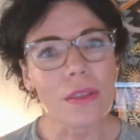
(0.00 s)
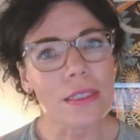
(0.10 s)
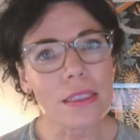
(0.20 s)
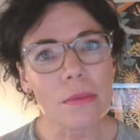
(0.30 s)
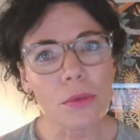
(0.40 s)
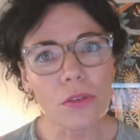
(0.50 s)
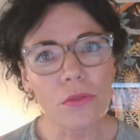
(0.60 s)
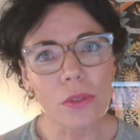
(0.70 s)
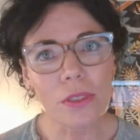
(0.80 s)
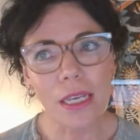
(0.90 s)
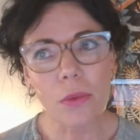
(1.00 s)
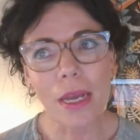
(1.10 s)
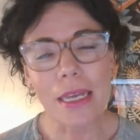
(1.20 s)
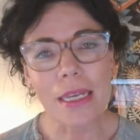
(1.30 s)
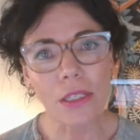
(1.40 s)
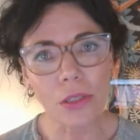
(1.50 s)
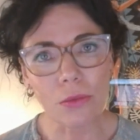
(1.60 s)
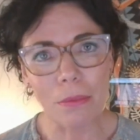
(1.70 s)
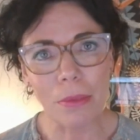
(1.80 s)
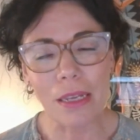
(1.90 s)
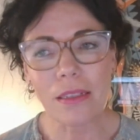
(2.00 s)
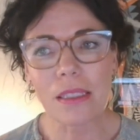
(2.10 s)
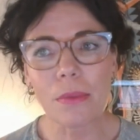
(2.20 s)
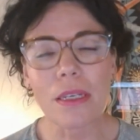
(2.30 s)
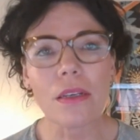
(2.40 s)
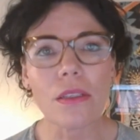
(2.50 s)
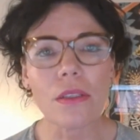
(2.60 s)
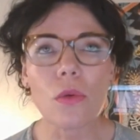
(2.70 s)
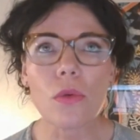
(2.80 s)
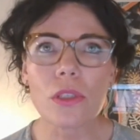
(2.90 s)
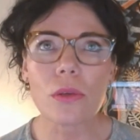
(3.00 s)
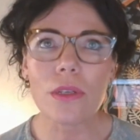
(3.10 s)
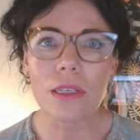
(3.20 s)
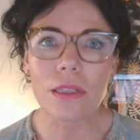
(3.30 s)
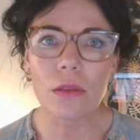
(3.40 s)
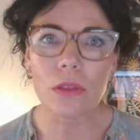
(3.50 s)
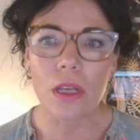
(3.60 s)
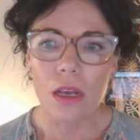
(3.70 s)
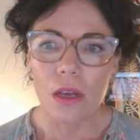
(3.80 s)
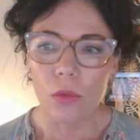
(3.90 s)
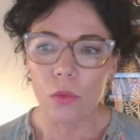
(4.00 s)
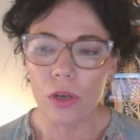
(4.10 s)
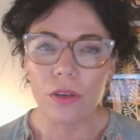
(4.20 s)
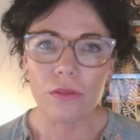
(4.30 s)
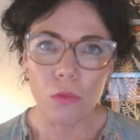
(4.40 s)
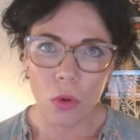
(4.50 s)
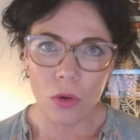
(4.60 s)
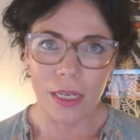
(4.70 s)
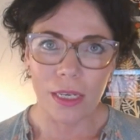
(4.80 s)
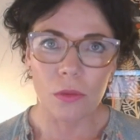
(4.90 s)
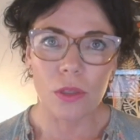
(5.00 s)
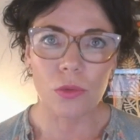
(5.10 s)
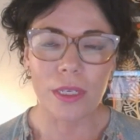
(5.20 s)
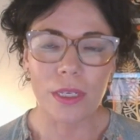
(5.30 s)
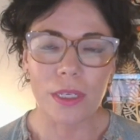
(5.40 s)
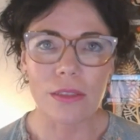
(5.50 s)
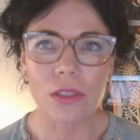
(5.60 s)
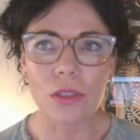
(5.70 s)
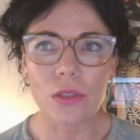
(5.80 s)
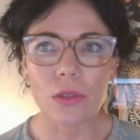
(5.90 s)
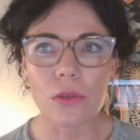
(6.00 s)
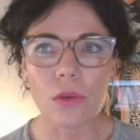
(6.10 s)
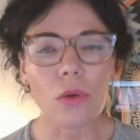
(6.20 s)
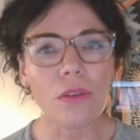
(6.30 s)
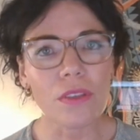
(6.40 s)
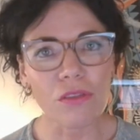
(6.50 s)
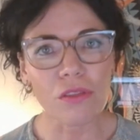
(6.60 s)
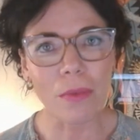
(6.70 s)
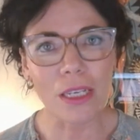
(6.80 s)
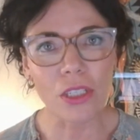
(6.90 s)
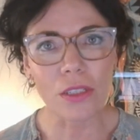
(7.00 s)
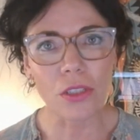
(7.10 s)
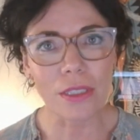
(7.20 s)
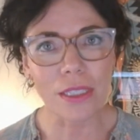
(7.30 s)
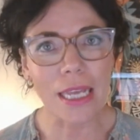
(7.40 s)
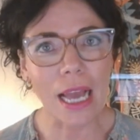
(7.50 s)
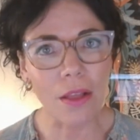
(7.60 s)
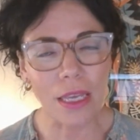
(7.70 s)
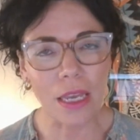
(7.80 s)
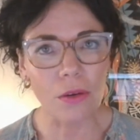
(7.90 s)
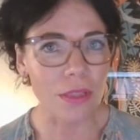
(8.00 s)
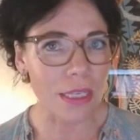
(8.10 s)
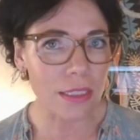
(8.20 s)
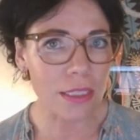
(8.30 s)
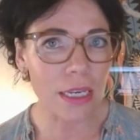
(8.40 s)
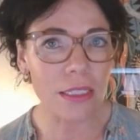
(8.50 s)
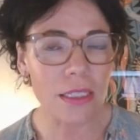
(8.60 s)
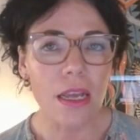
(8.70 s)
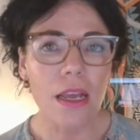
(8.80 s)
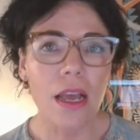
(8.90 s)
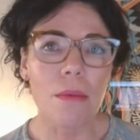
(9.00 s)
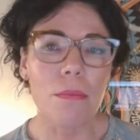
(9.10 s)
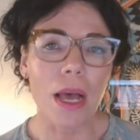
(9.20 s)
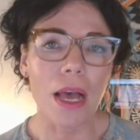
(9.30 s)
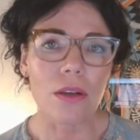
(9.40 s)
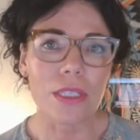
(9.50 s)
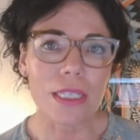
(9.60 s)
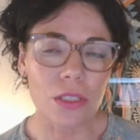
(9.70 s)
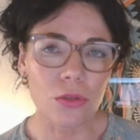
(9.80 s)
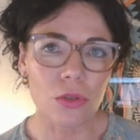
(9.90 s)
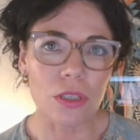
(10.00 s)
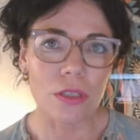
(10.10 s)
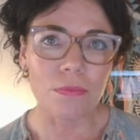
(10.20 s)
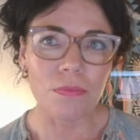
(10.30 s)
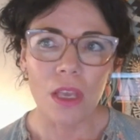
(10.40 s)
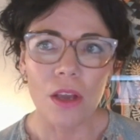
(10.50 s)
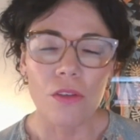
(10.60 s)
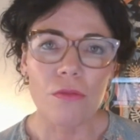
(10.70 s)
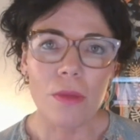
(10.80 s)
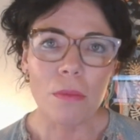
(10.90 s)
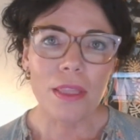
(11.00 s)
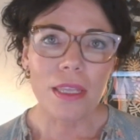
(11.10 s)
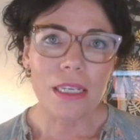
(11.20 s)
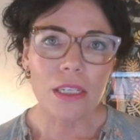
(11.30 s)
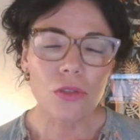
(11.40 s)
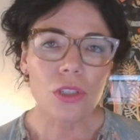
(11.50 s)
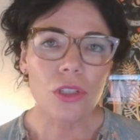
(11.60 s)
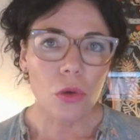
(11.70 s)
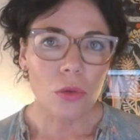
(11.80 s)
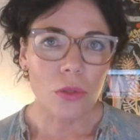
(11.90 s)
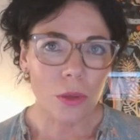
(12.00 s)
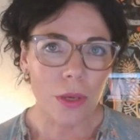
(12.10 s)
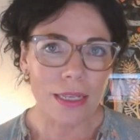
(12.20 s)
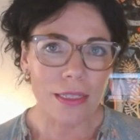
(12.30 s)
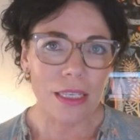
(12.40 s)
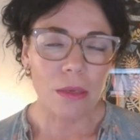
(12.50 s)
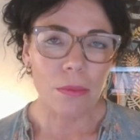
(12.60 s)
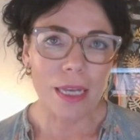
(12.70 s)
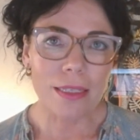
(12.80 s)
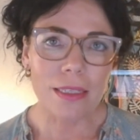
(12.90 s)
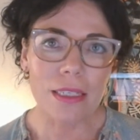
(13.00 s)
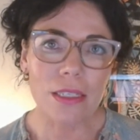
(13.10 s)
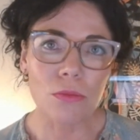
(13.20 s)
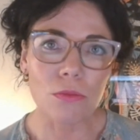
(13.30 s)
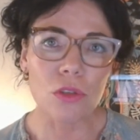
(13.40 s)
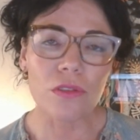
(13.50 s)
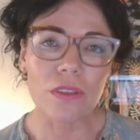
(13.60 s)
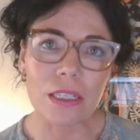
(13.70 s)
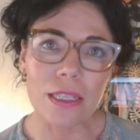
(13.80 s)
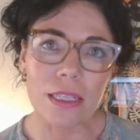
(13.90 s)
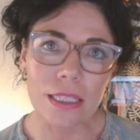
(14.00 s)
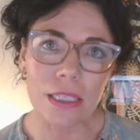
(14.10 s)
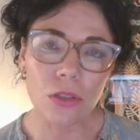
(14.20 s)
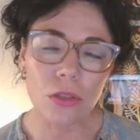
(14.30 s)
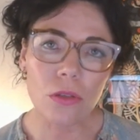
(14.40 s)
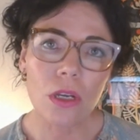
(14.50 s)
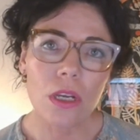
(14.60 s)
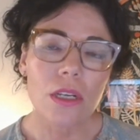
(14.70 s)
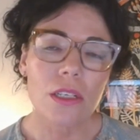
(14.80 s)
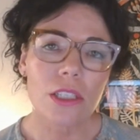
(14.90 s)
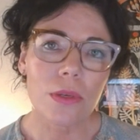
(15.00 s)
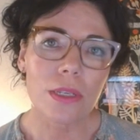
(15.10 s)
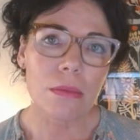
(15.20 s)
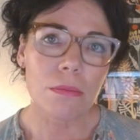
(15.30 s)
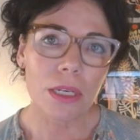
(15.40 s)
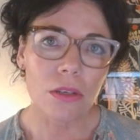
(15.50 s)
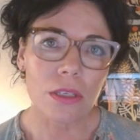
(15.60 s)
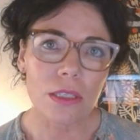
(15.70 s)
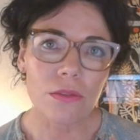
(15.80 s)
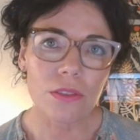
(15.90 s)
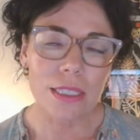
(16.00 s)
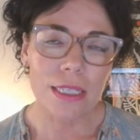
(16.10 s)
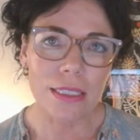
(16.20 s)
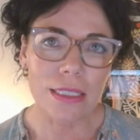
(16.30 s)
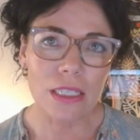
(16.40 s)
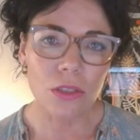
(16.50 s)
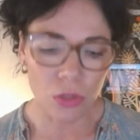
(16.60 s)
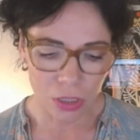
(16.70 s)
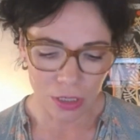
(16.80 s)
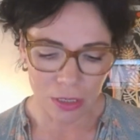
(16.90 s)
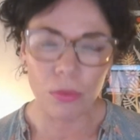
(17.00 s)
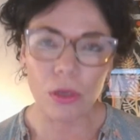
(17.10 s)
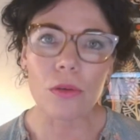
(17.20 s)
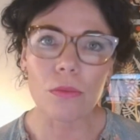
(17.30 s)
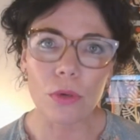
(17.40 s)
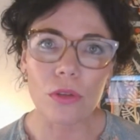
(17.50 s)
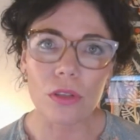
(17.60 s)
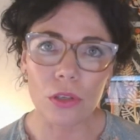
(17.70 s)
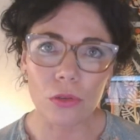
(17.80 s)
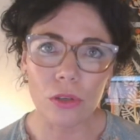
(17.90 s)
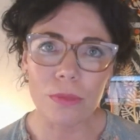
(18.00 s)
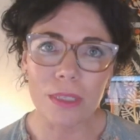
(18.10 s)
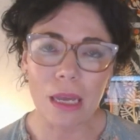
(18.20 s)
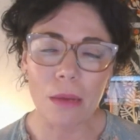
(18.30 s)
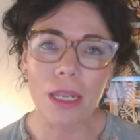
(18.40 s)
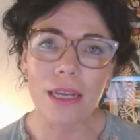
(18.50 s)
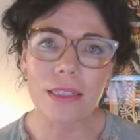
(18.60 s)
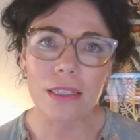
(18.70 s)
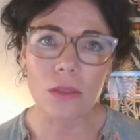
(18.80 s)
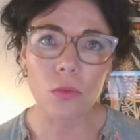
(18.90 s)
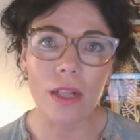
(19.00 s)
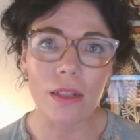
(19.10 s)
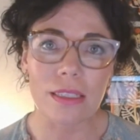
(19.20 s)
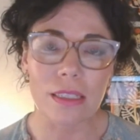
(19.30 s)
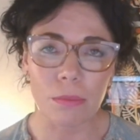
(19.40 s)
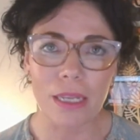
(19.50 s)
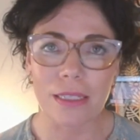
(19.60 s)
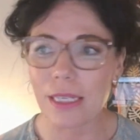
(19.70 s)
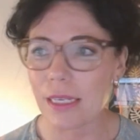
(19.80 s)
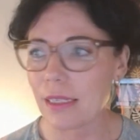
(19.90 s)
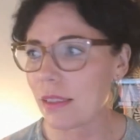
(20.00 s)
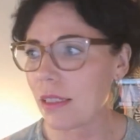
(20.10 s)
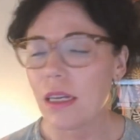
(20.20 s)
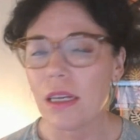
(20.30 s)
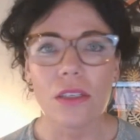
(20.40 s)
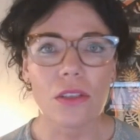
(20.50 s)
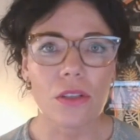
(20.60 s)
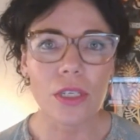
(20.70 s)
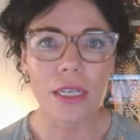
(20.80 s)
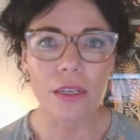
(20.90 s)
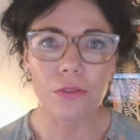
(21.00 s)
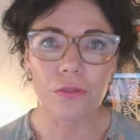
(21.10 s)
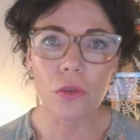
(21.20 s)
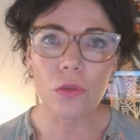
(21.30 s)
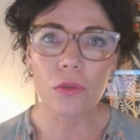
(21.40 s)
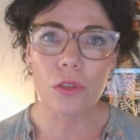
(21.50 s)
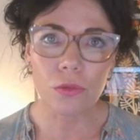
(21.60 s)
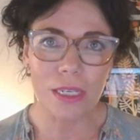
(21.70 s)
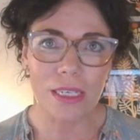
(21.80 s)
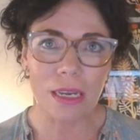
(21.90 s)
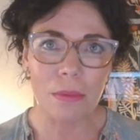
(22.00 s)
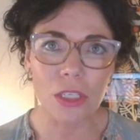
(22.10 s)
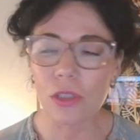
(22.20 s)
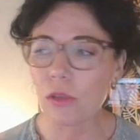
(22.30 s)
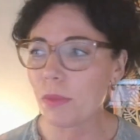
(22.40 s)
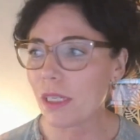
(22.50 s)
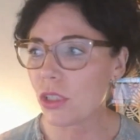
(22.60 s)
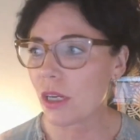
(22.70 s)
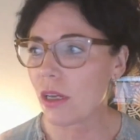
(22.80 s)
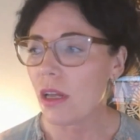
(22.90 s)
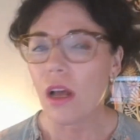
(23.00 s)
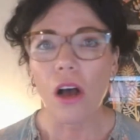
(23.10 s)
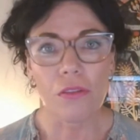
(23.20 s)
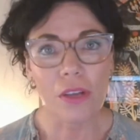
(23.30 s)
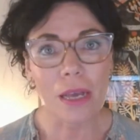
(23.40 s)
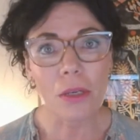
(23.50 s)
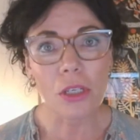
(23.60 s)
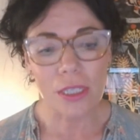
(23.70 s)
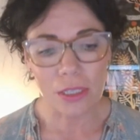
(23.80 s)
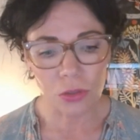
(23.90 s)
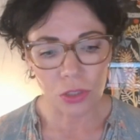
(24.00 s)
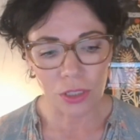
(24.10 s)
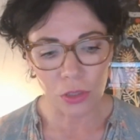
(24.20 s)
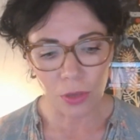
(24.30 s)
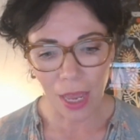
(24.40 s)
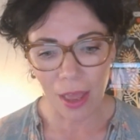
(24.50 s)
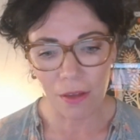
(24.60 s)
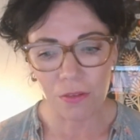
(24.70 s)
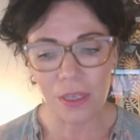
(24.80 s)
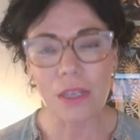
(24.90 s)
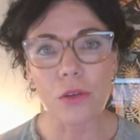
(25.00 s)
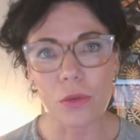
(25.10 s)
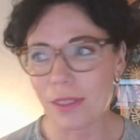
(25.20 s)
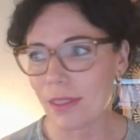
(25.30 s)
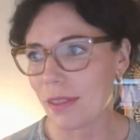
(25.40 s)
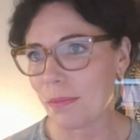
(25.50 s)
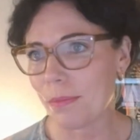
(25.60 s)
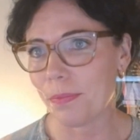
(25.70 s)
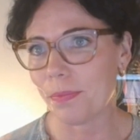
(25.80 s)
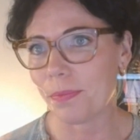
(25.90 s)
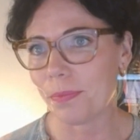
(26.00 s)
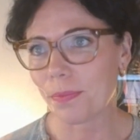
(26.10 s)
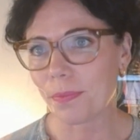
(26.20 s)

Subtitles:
So this is a beautiful segue into rebalance, but it is also a little word of warning with regards to all of the information that you see out there on the internet about estrogen. Remember that estrogen also has the capacity to move into the tissue, so it is imperative to test estrogen in both urine metabolite as well as a blood test, so that you get a full three-dimensional picture of how much estrogen you have in your system.